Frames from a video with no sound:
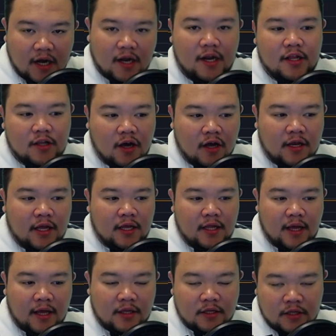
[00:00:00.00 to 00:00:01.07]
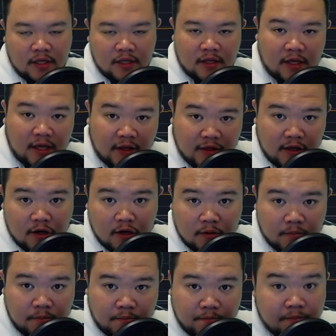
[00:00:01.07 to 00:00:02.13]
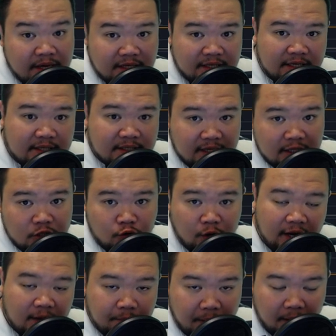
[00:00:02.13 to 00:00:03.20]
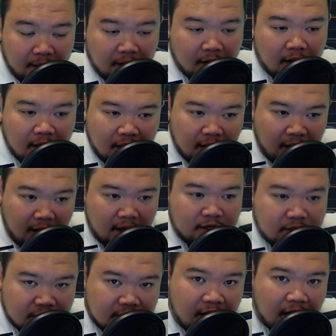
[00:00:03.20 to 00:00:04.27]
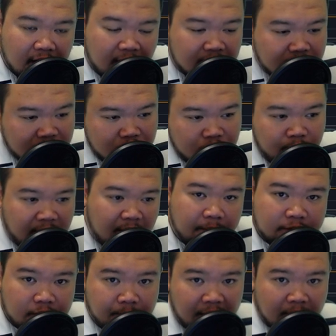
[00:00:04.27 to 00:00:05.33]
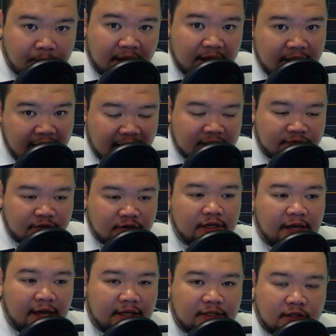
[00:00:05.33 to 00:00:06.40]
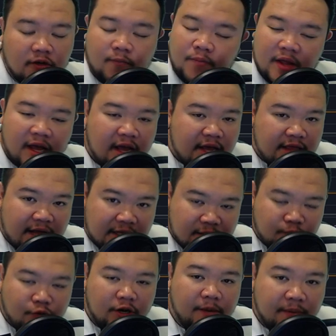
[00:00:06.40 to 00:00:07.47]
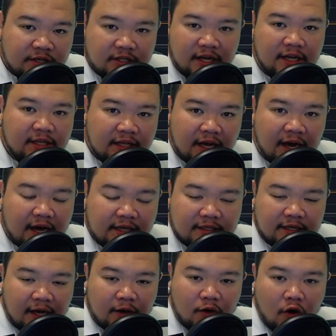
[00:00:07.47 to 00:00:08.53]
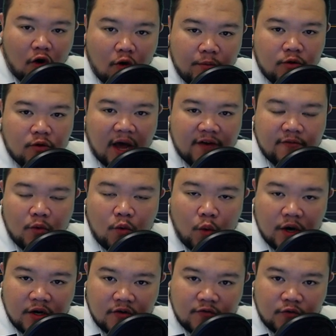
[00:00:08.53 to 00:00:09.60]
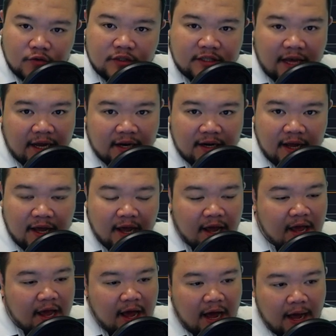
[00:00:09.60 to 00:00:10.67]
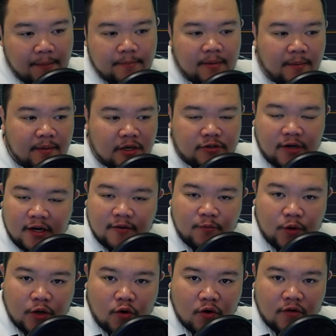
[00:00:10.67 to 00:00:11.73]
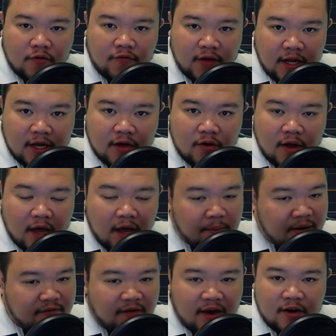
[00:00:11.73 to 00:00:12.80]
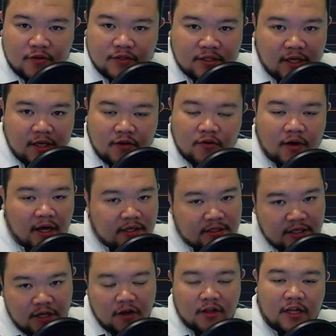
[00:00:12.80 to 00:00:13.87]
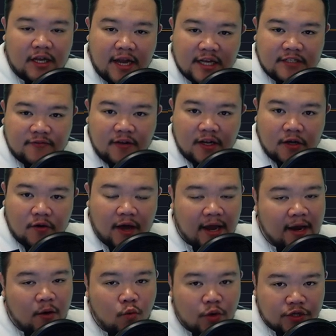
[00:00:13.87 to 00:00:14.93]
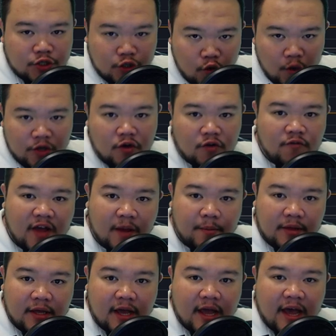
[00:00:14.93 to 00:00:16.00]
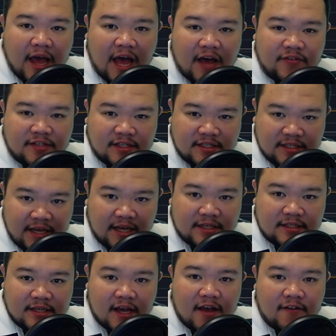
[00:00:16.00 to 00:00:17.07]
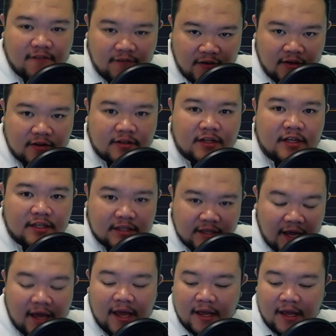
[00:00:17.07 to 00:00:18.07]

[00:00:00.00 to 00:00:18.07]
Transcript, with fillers: i just got in on it i did the ethereum btc trading pair and I just got in just to be able to make my gains for today. So that's pretty much it, guys. I hope you have a wonderful day today. I'm, I'm going to try to record a video, but if I don't see you, I'll see you on the next video. And I wish you and your family have a success filled